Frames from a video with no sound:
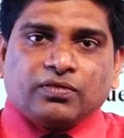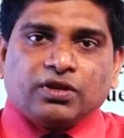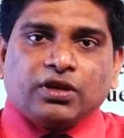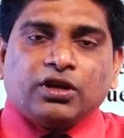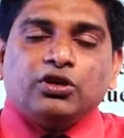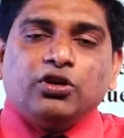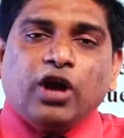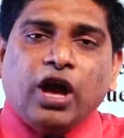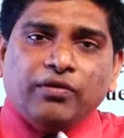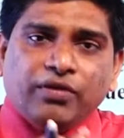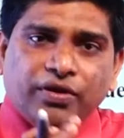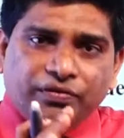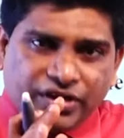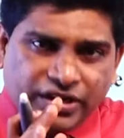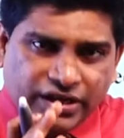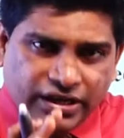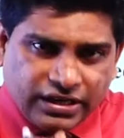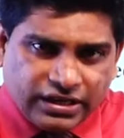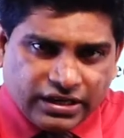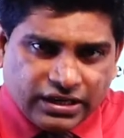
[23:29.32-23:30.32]
you have a
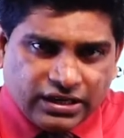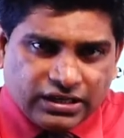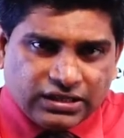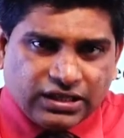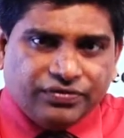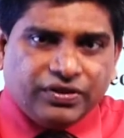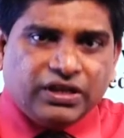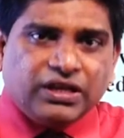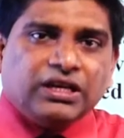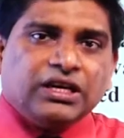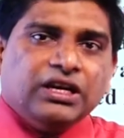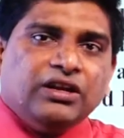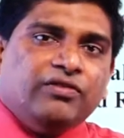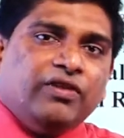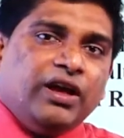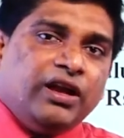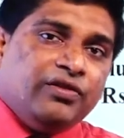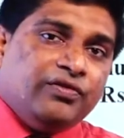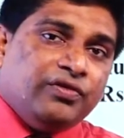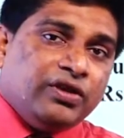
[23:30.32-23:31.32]
vehicle, the vehicle
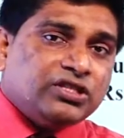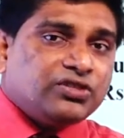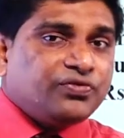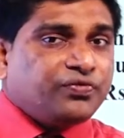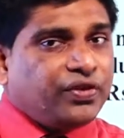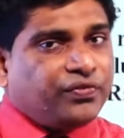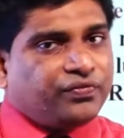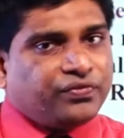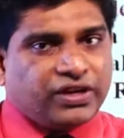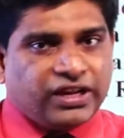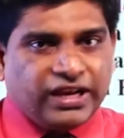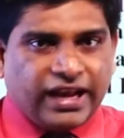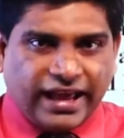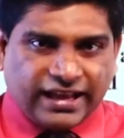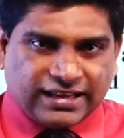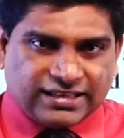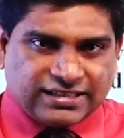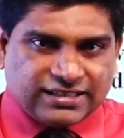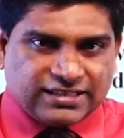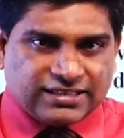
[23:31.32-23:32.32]
value is 50
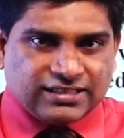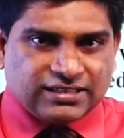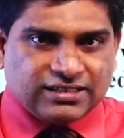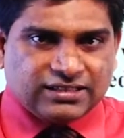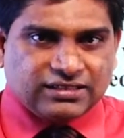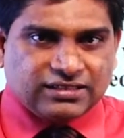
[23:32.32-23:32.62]
lakhs.